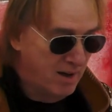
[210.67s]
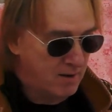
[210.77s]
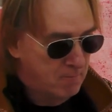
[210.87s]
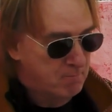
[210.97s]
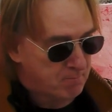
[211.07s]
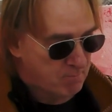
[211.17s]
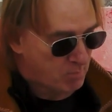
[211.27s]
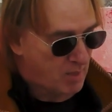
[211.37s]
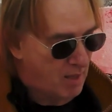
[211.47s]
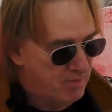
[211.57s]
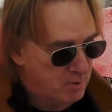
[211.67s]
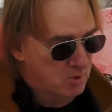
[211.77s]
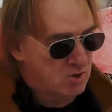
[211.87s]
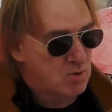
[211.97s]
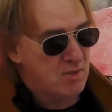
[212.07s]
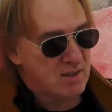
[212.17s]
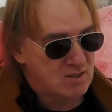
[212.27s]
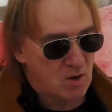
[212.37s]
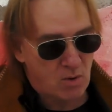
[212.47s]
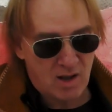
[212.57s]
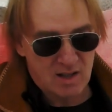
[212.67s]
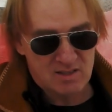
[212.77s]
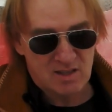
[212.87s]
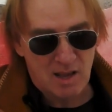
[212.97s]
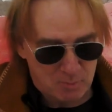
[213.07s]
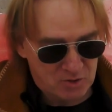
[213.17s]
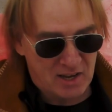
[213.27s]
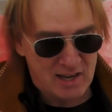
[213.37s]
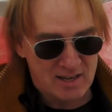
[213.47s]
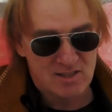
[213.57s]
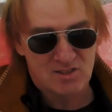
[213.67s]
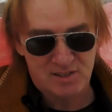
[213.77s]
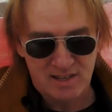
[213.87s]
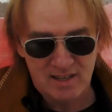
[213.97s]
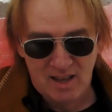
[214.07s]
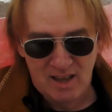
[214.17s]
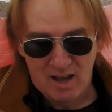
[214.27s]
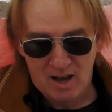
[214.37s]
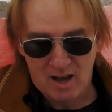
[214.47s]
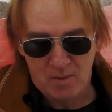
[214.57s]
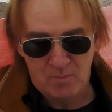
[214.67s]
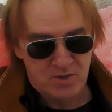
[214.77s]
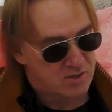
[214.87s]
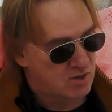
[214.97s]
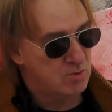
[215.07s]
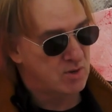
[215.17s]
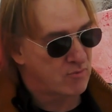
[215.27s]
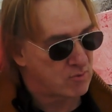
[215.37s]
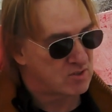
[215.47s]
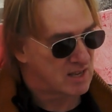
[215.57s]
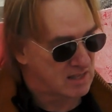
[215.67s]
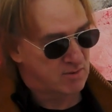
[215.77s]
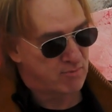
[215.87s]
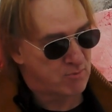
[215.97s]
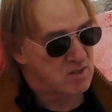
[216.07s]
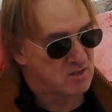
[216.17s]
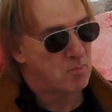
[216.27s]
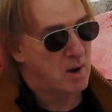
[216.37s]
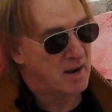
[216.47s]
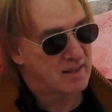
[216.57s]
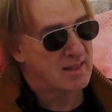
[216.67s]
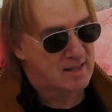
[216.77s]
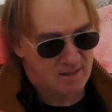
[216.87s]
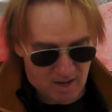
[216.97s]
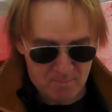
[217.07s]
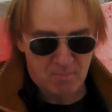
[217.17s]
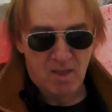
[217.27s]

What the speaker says: But there were two things going on simultaneously to two different sets of friends of mine at that time.